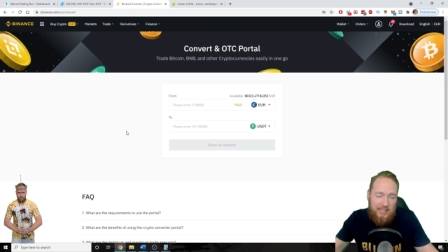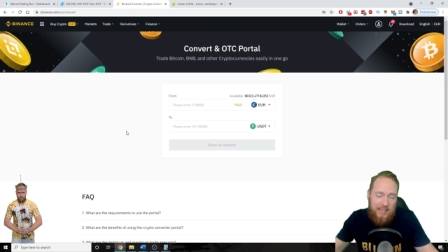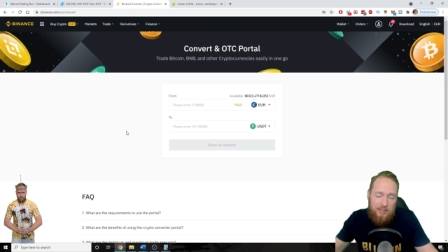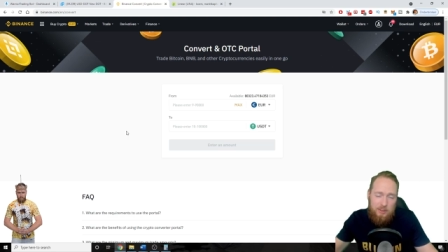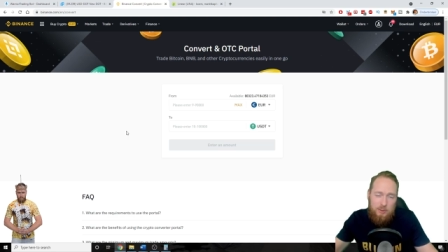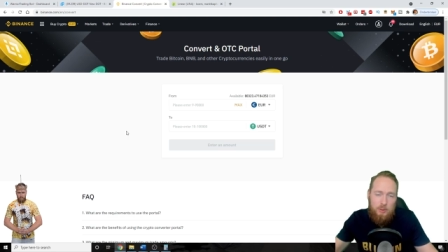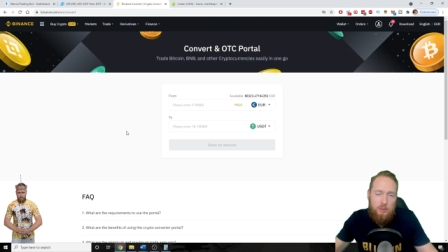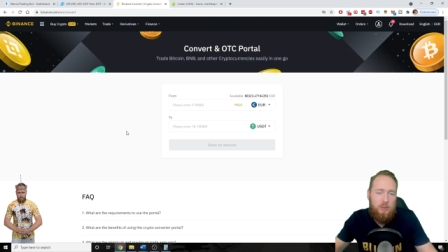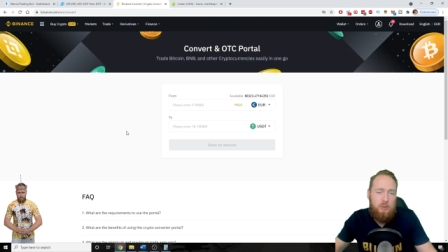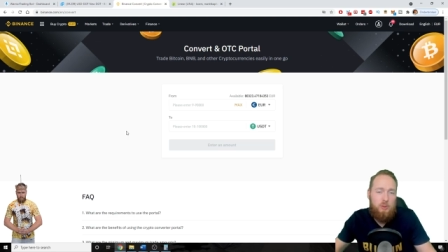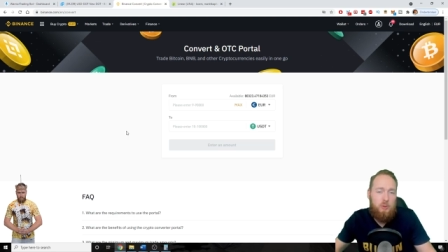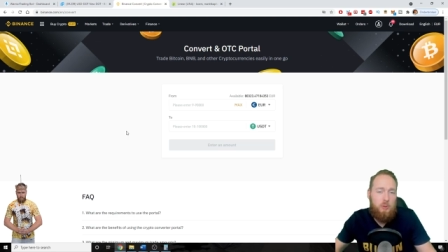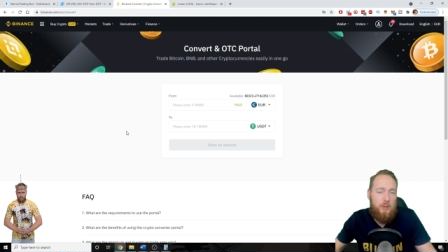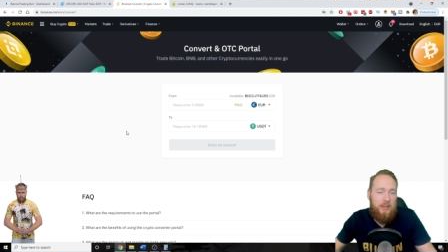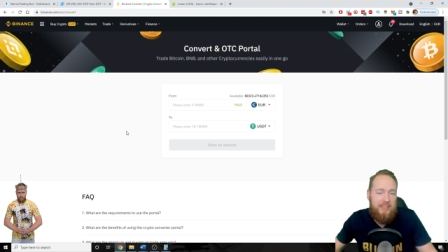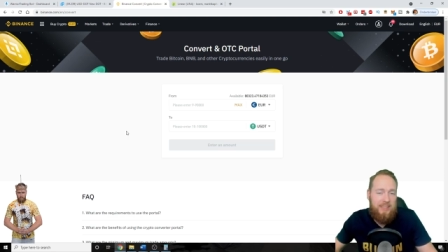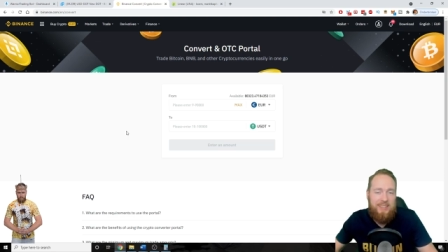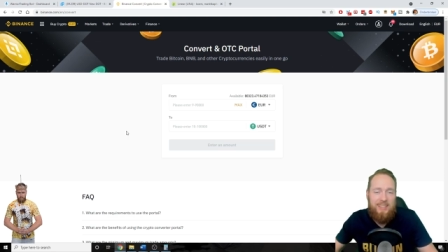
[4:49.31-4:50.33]
and you can
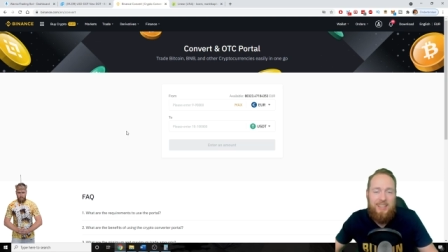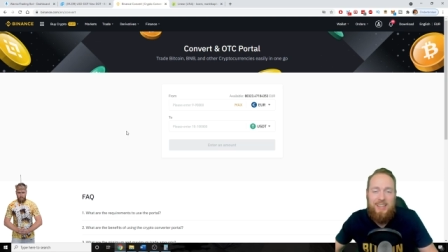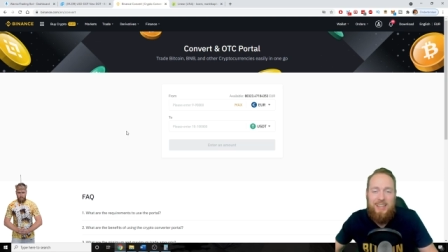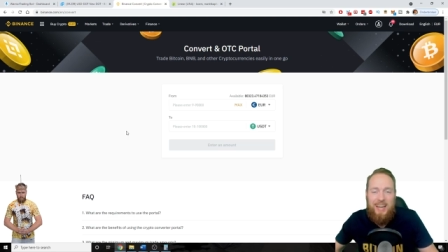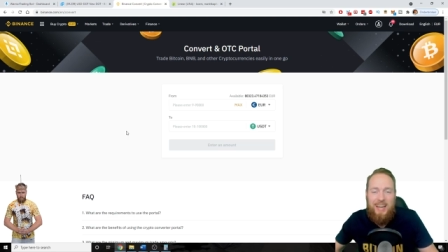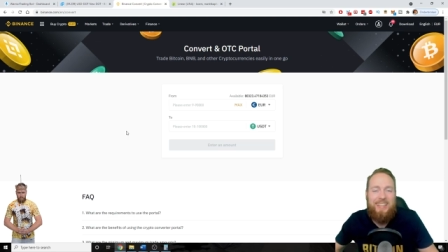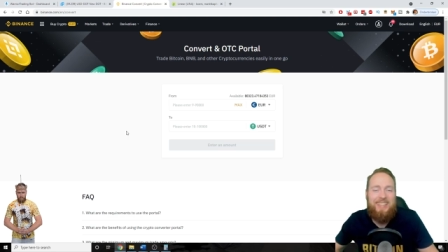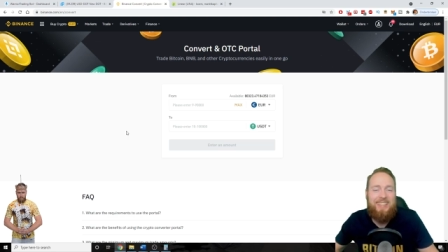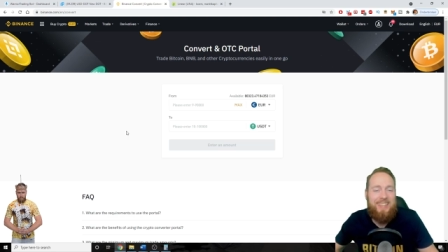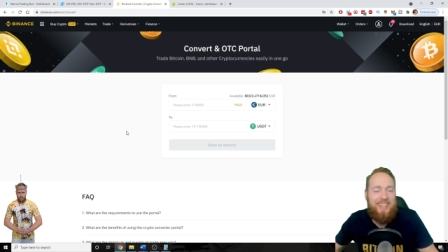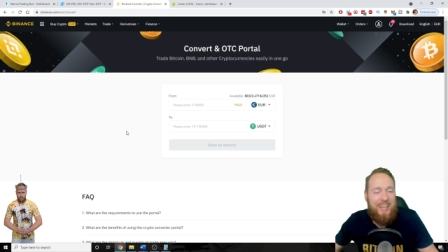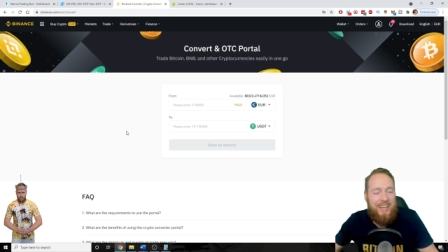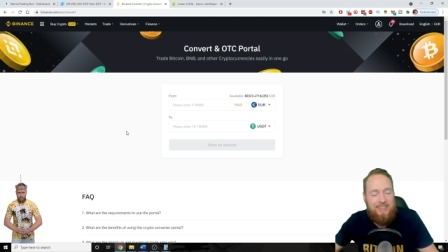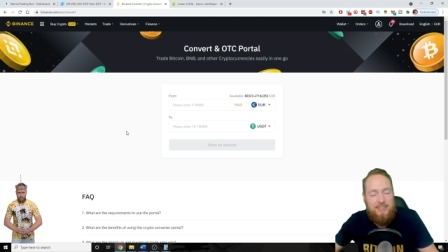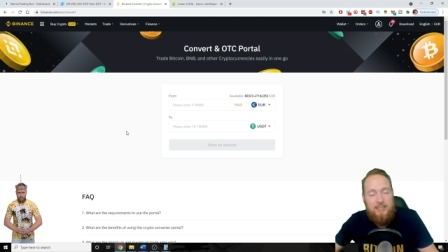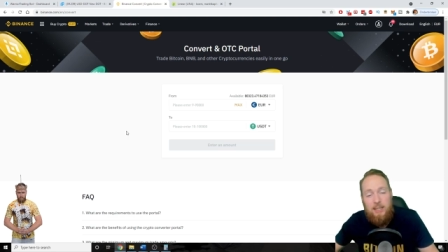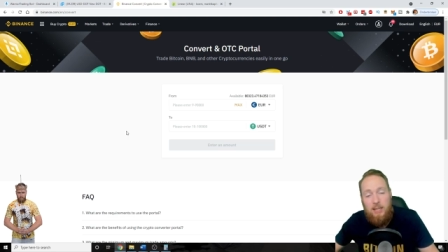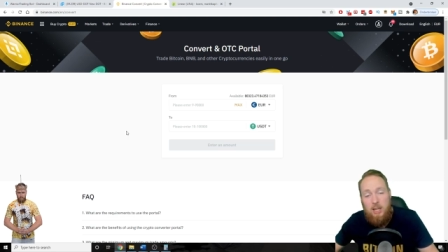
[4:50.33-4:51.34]
trade like
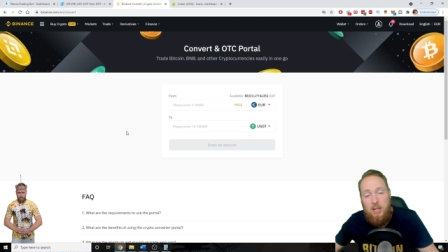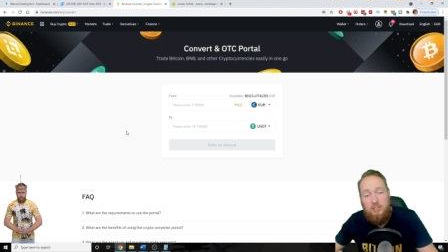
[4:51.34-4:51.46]
that.